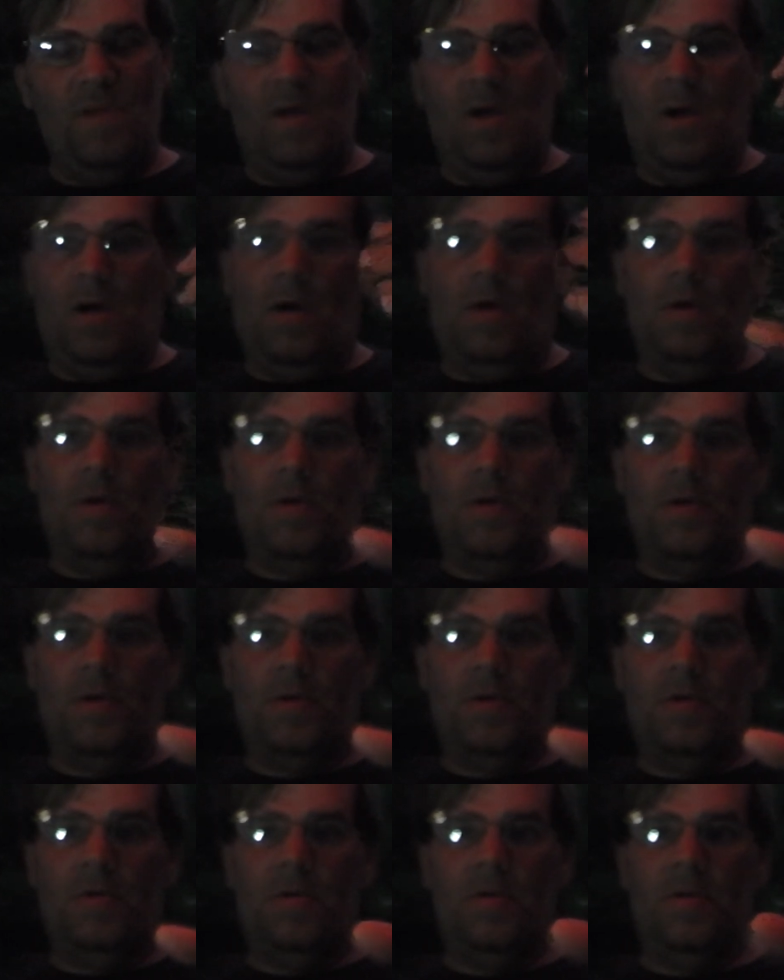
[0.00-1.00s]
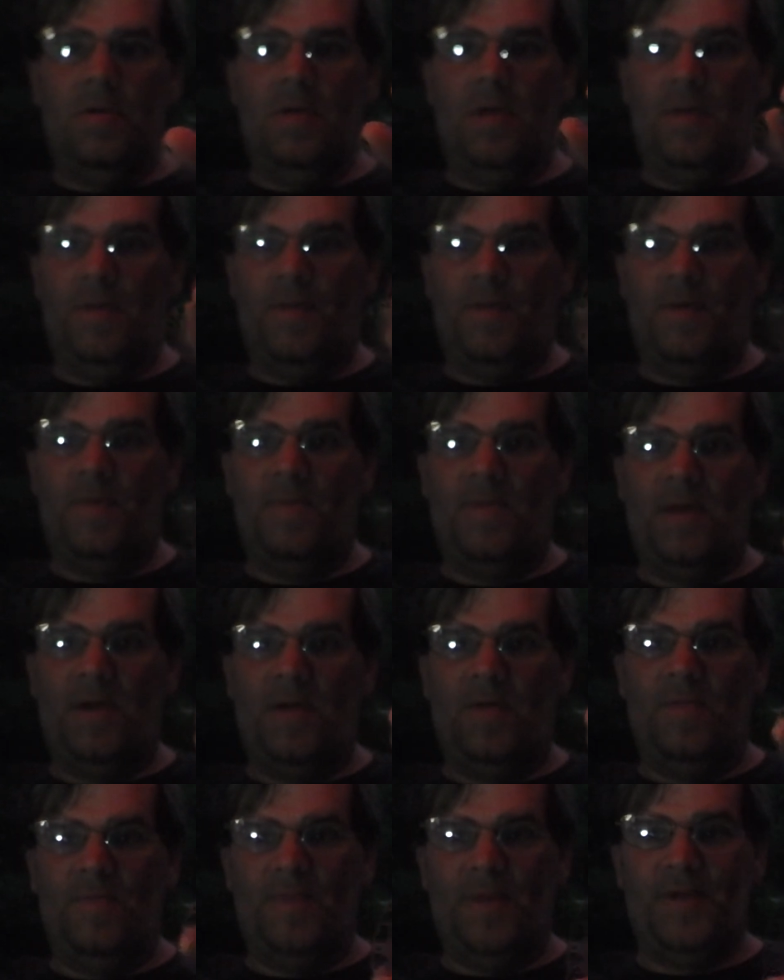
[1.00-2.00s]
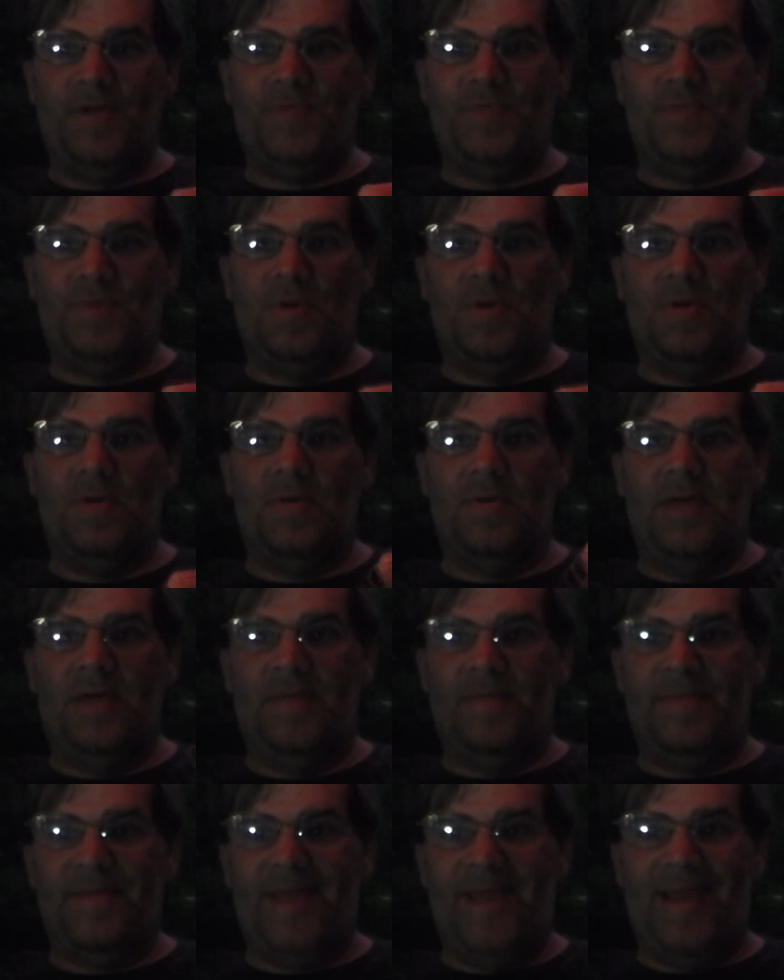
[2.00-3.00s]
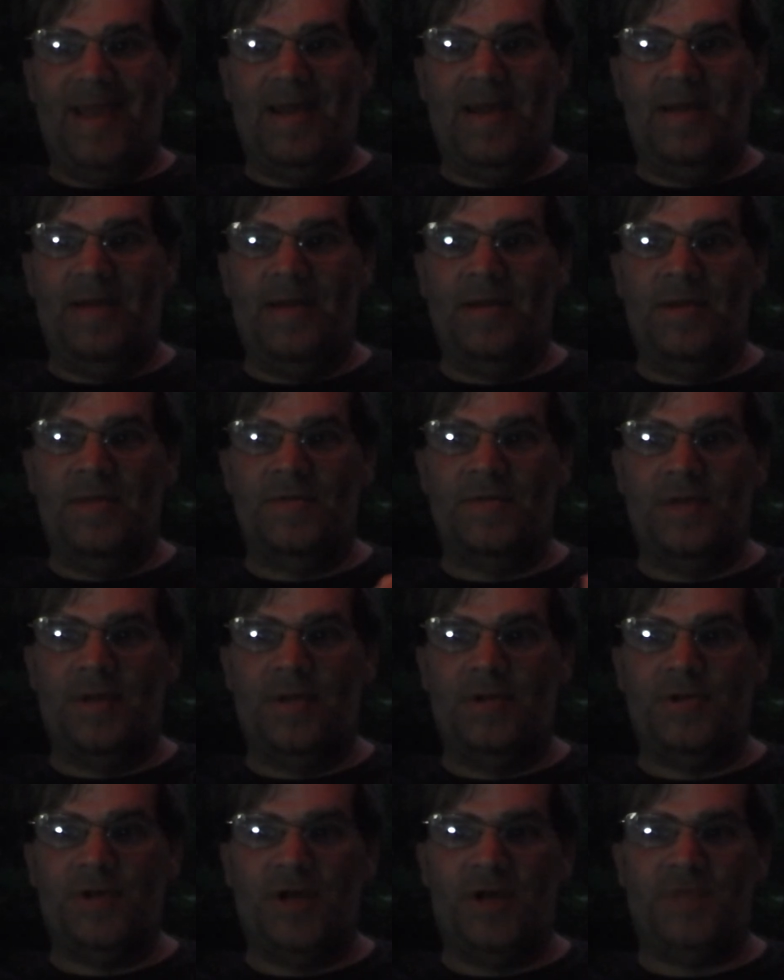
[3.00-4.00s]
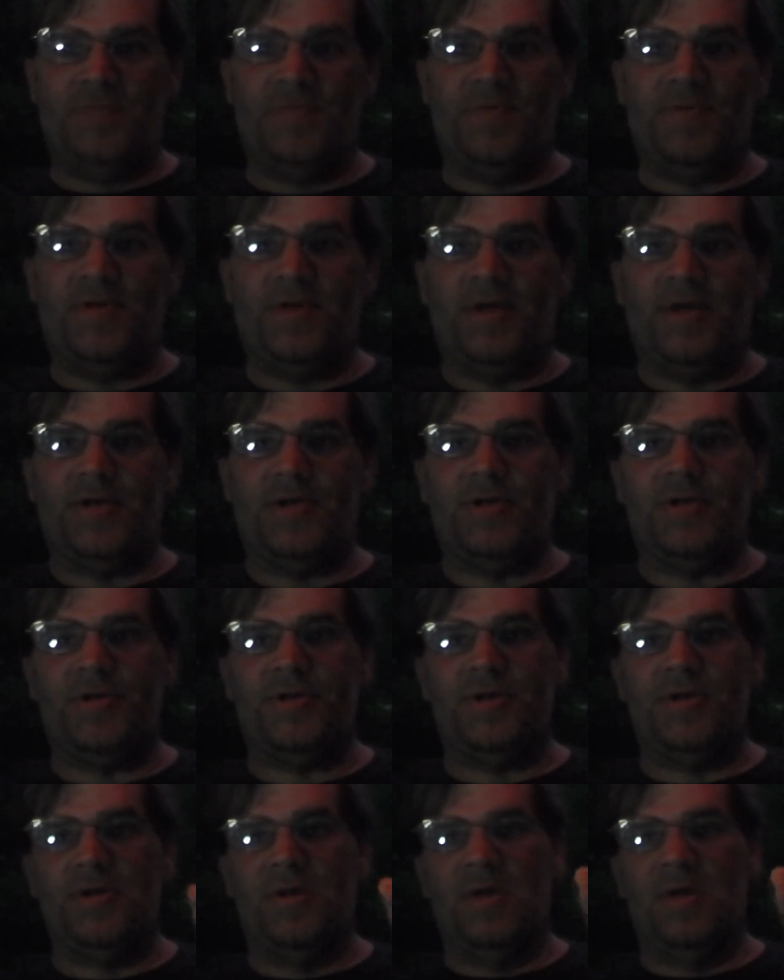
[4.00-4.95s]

earlier, a friend of mine on Facebook named Dan, he lives down in Jasper, Texas,